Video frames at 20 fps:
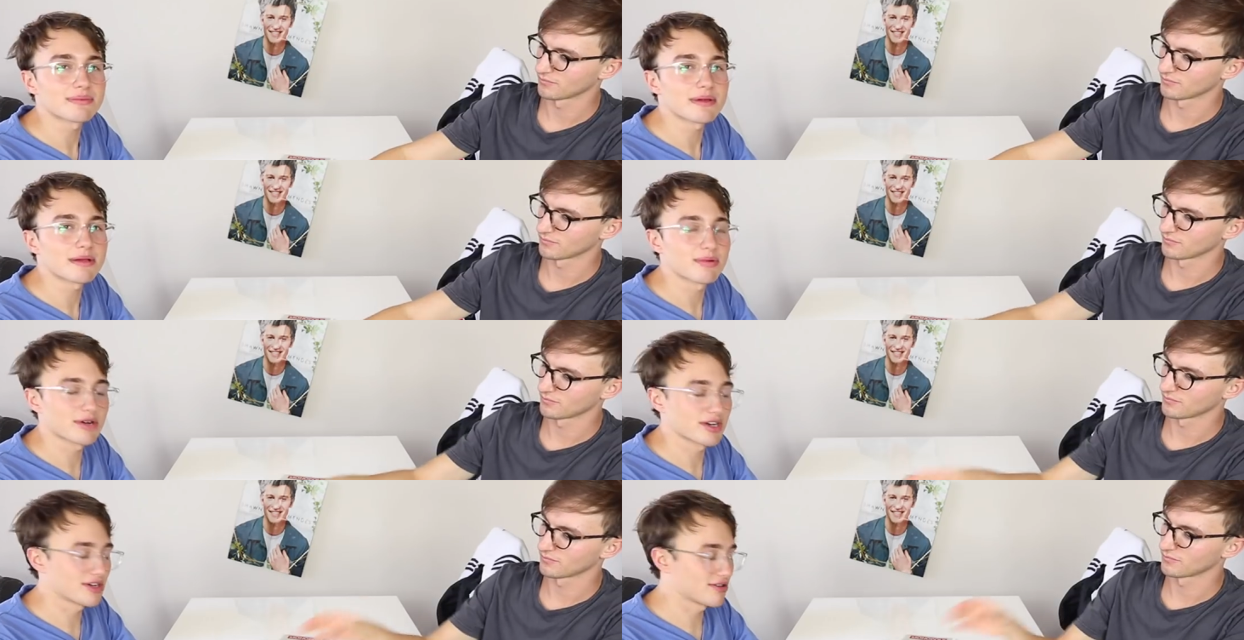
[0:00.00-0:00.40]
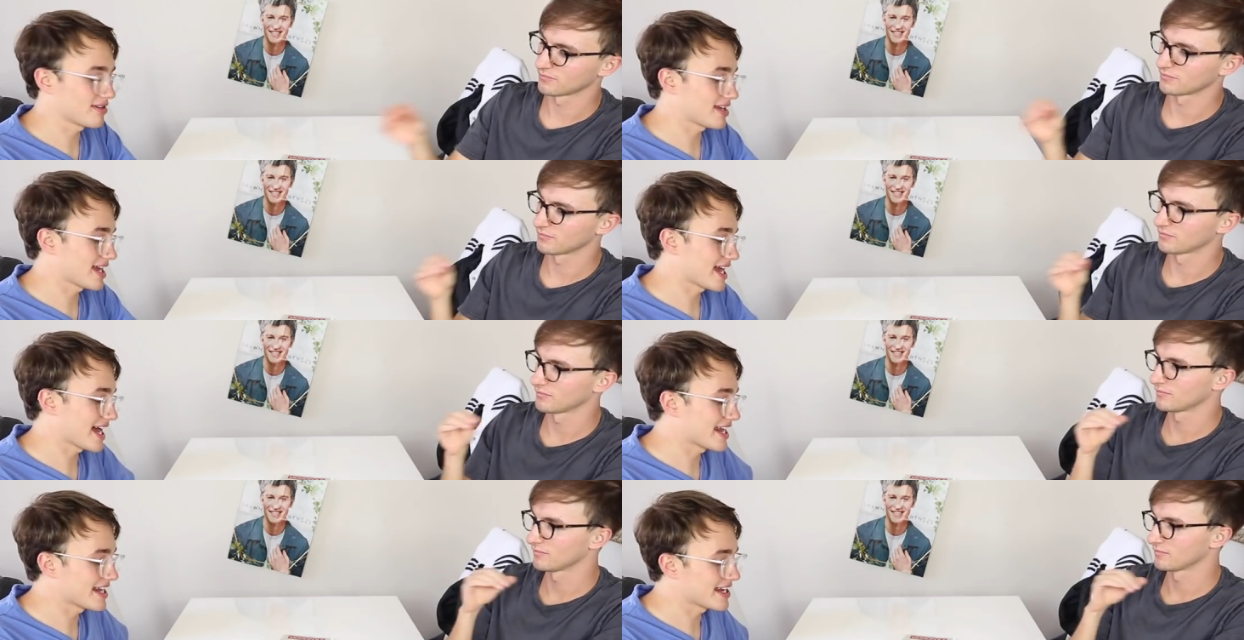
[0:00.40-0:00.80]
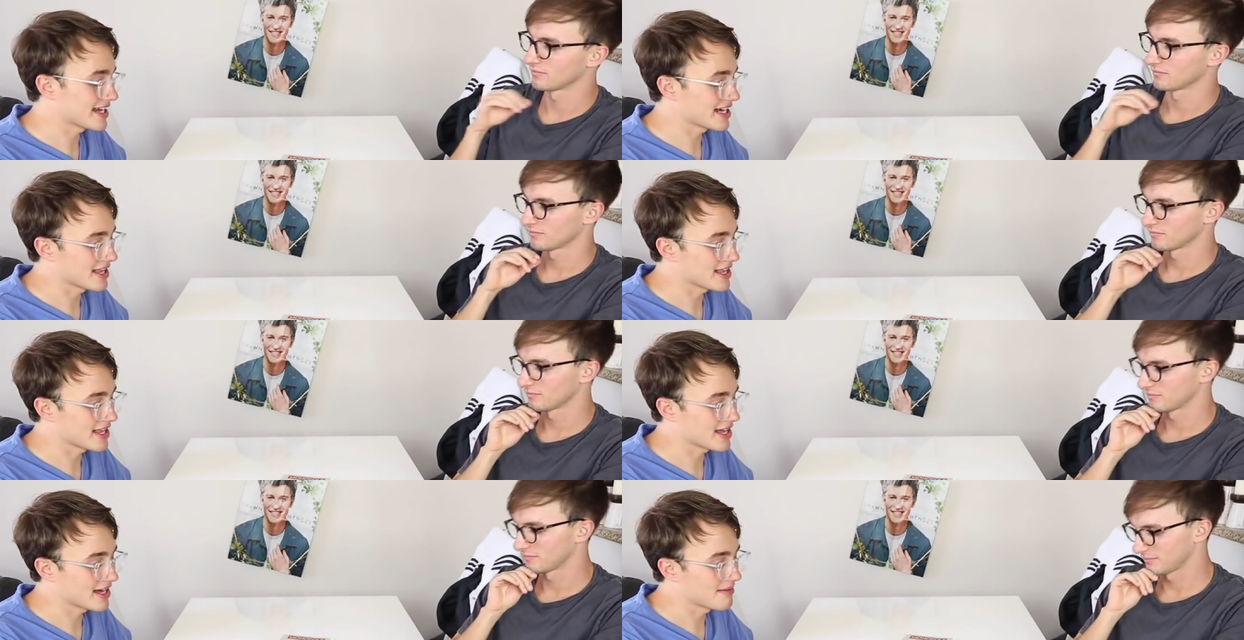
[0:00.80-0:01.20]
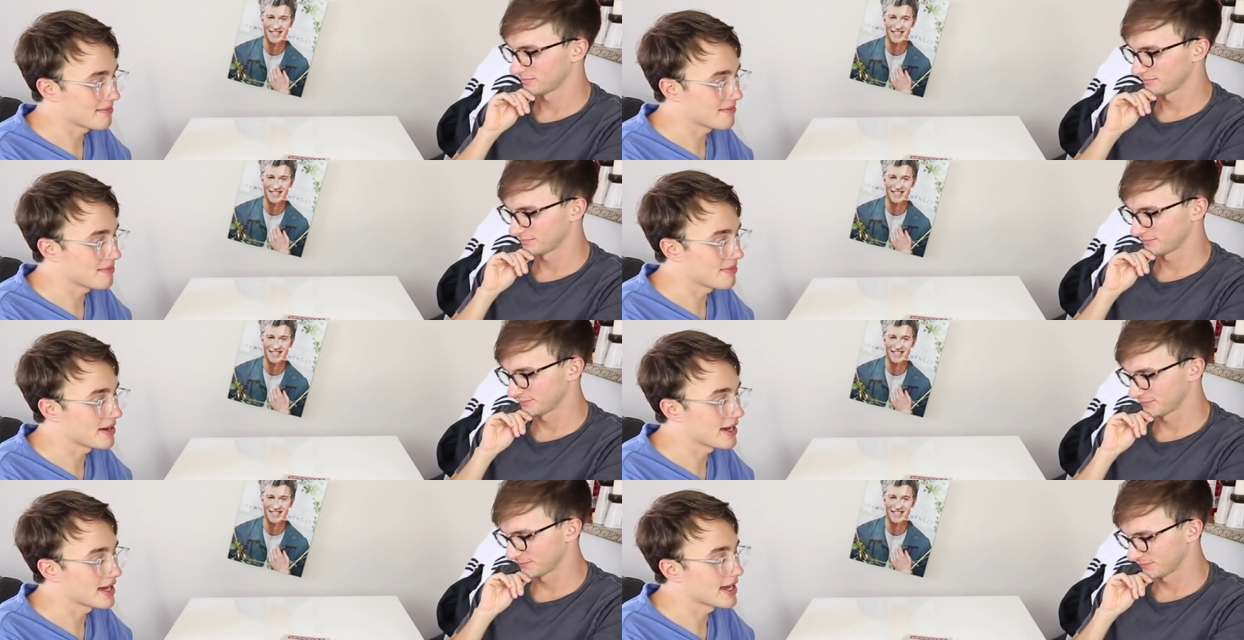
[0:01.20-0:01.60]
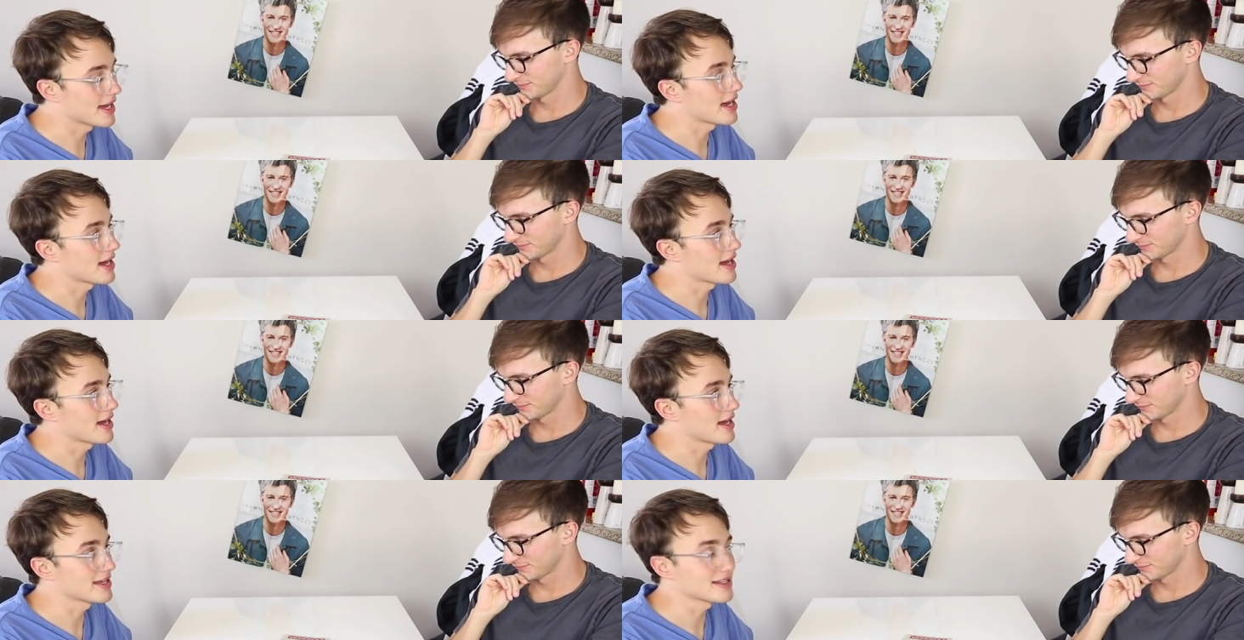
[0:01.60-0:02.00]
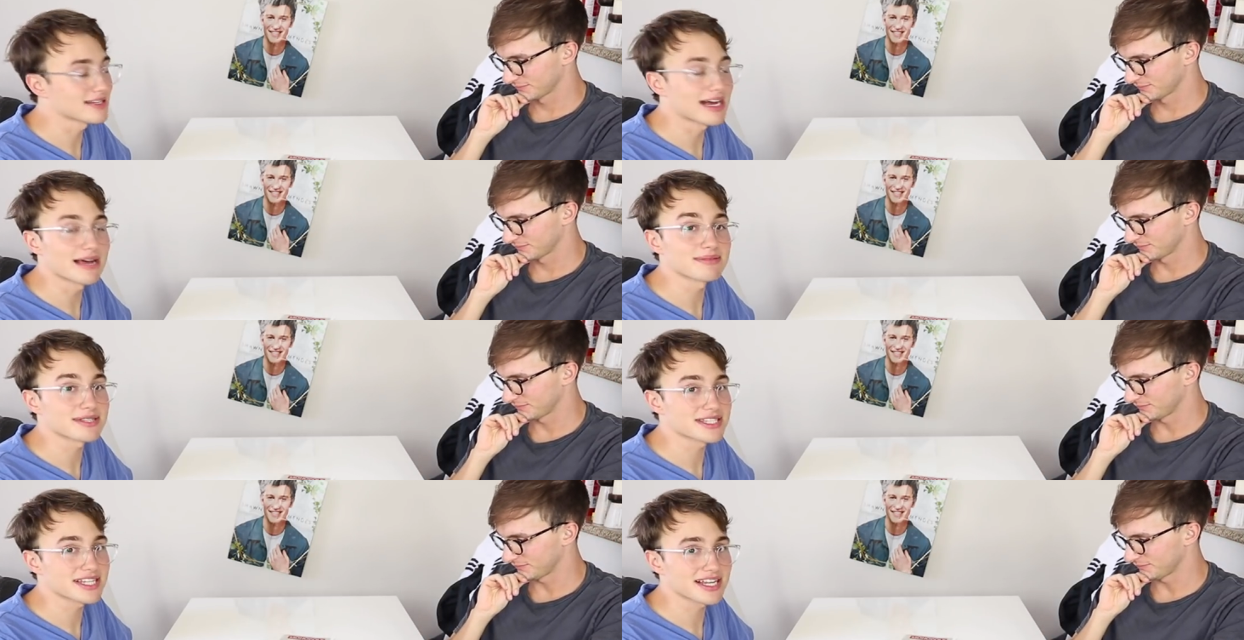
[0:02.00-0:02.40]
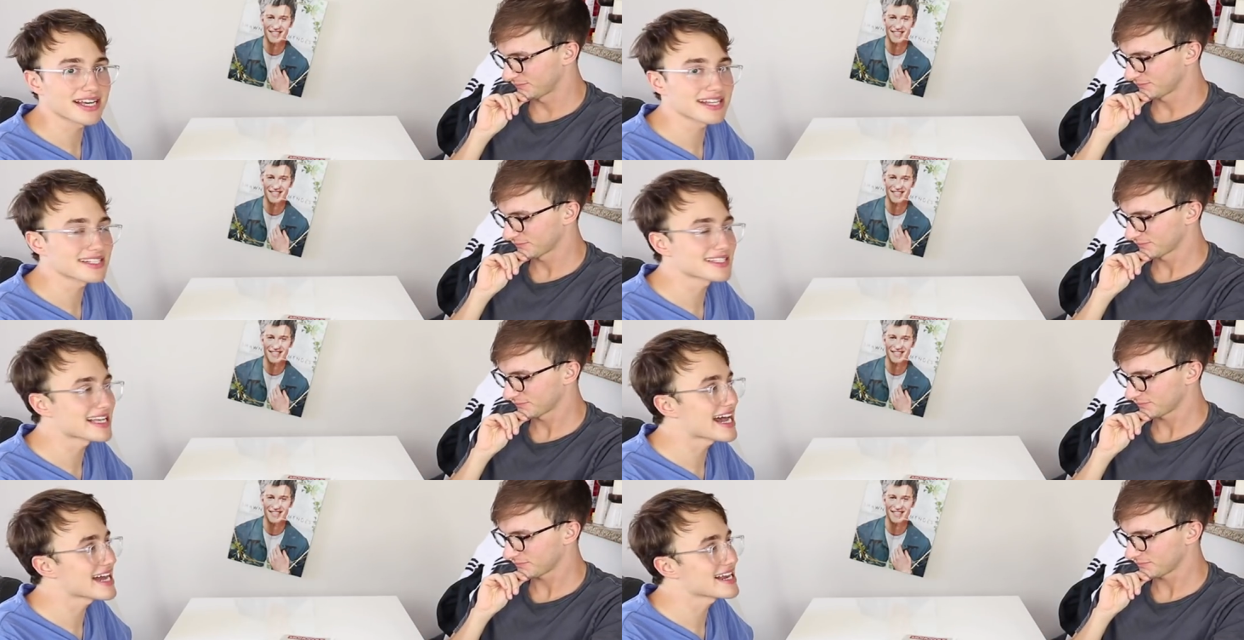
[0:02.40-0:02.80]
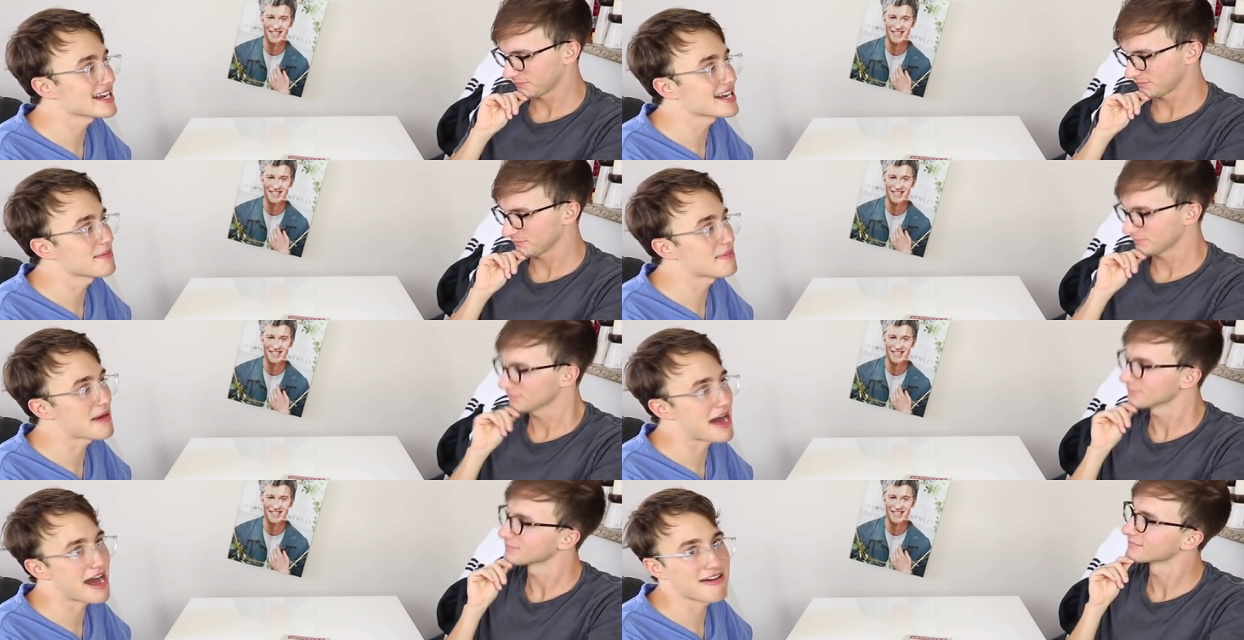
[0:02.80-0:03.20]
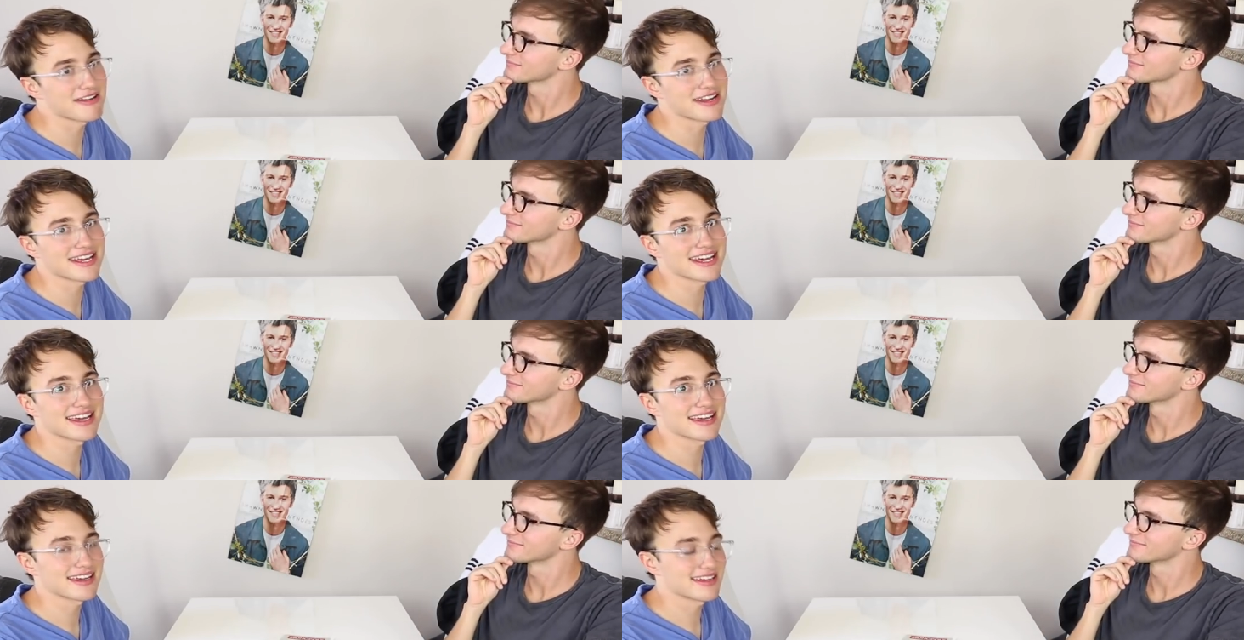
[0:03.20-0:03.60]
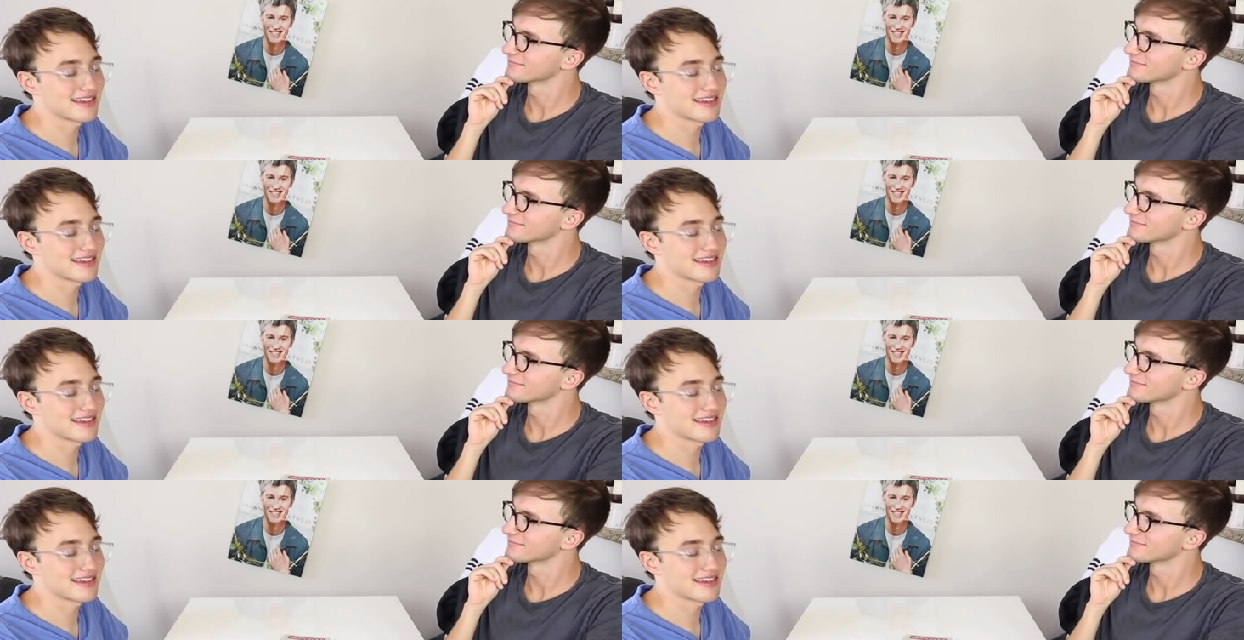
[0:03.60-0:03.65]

Speaker 1: people don't land on them, but I'm still excited about it.